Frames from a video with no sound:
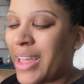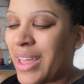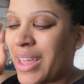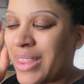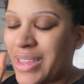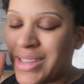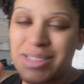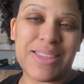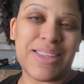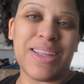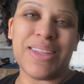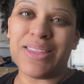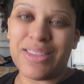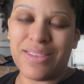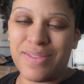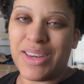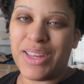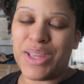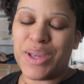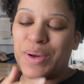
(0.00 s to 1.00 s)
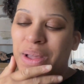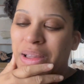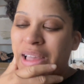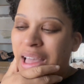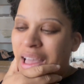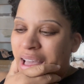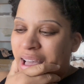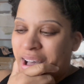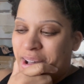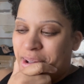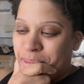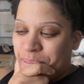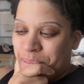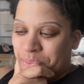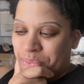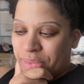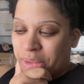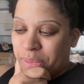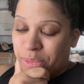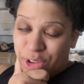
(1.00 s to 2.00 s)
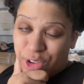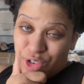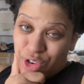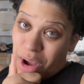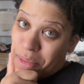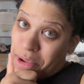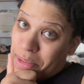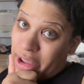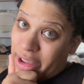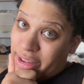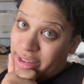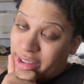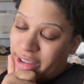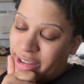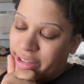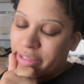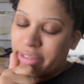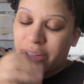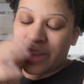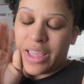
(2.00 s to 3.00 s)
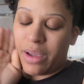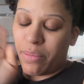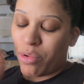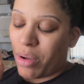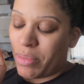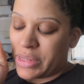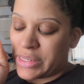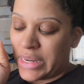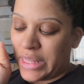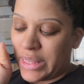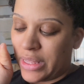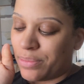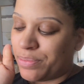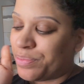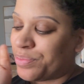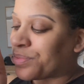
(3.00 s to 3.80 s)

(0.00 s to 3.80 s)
This is the end of the video. I'm gonna try my best. Can't promise anything.